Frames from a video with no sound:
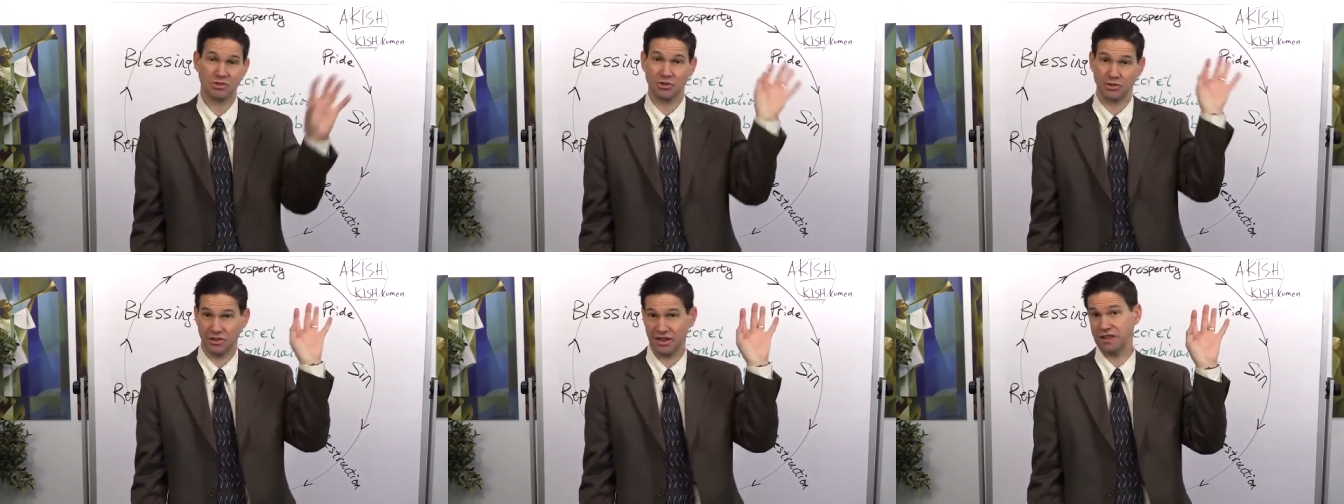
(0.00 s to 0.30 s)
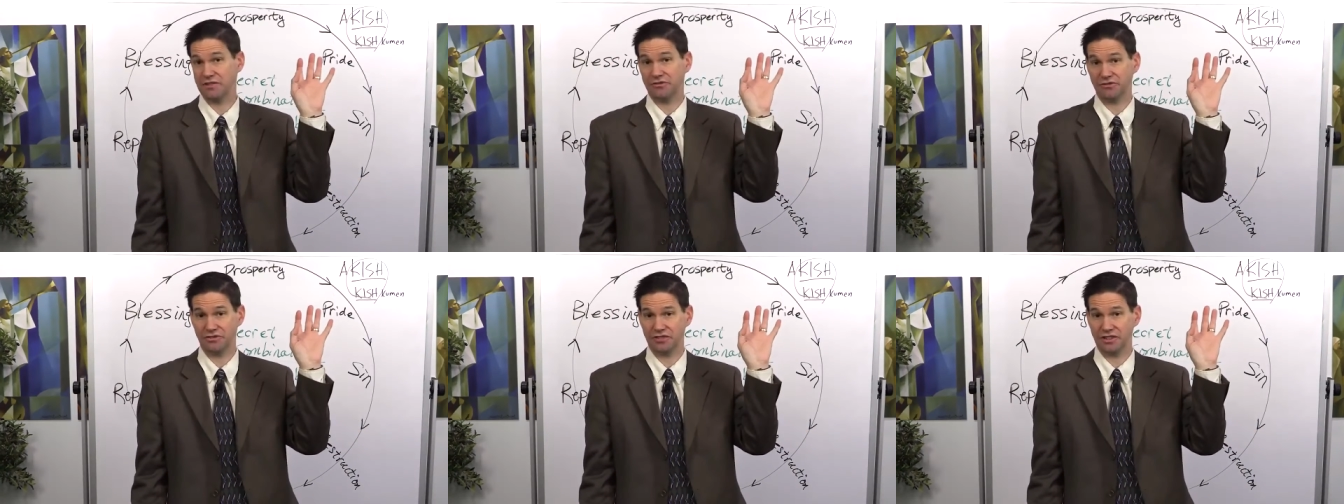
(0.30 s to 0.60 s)
so
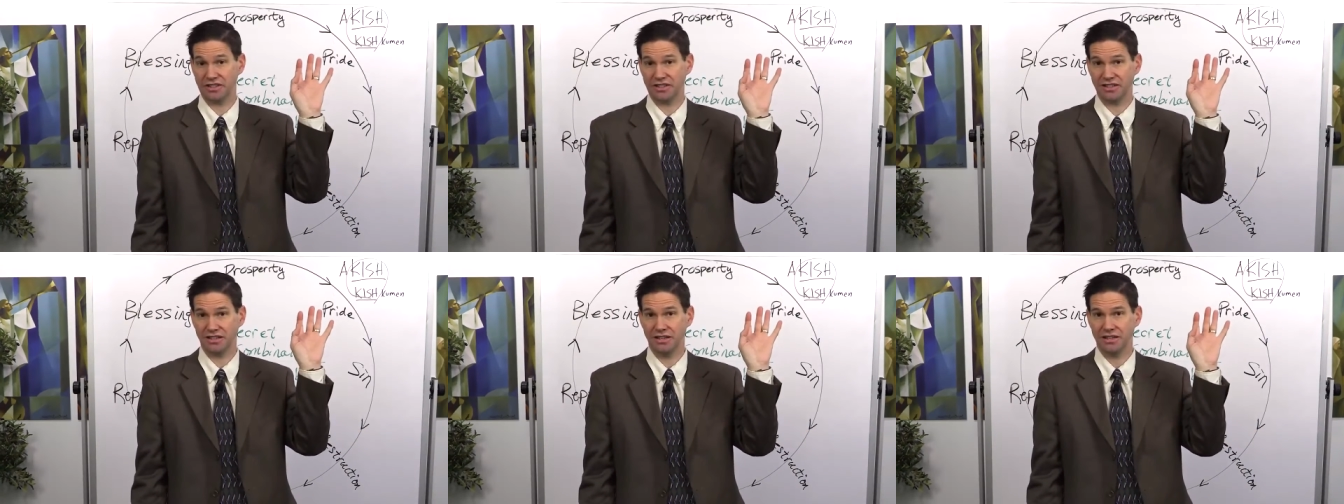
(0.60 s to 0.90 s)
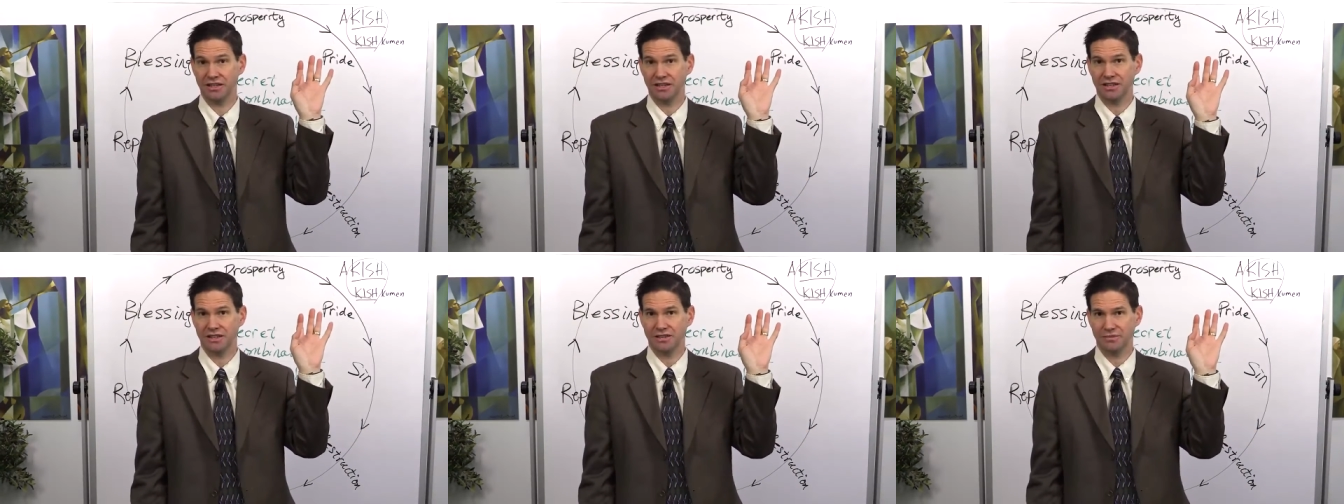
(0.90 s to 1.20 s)
they flee
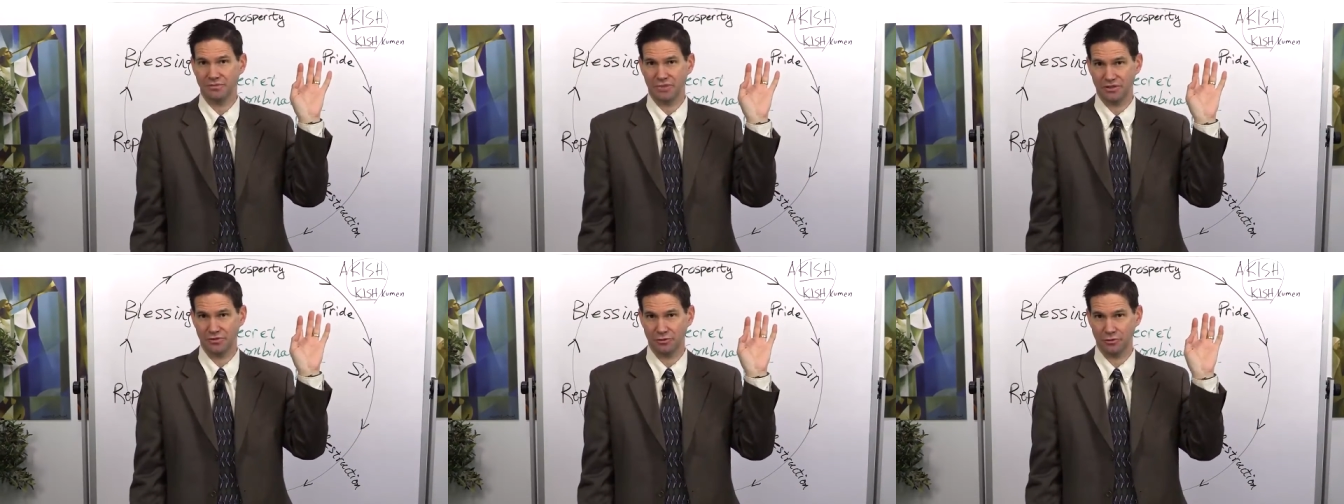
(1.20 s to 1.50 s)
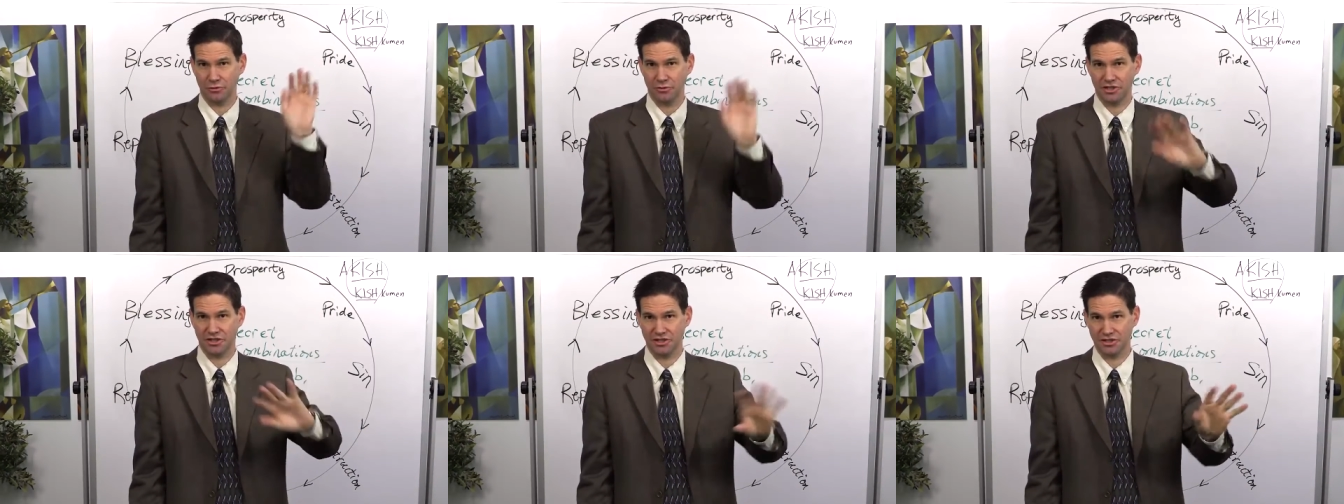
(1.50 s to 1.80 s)

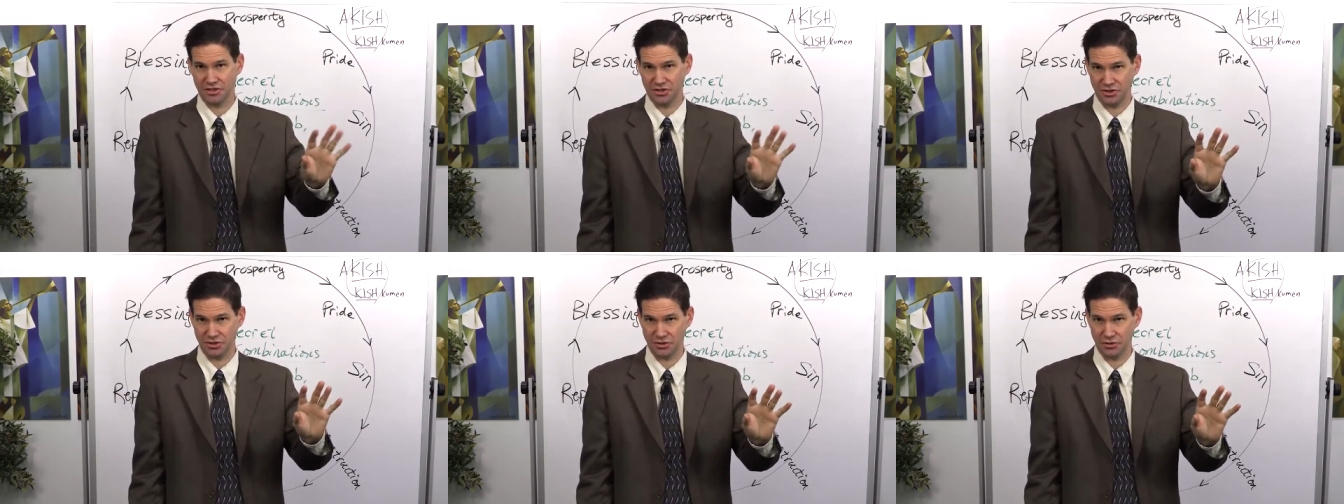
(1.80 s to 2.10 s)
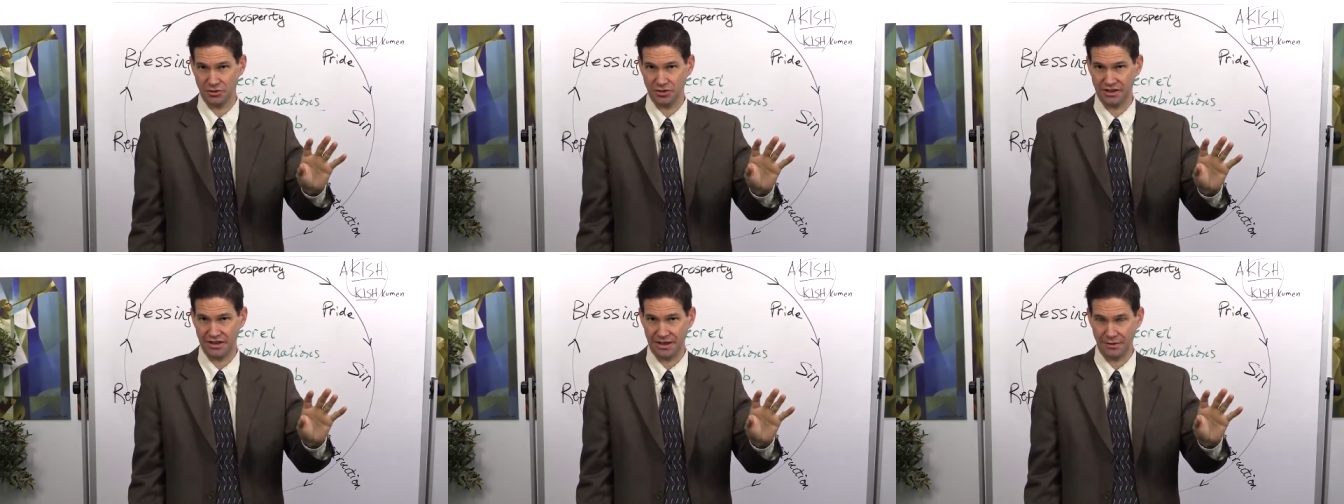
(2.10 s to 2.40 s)
before we can
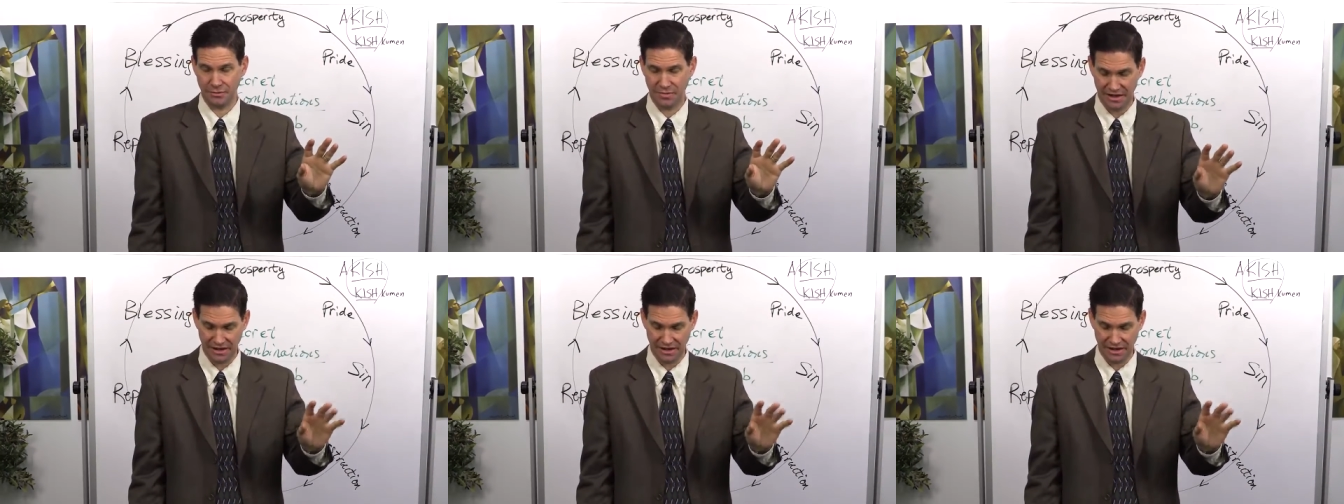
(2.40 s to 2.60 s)
destroy that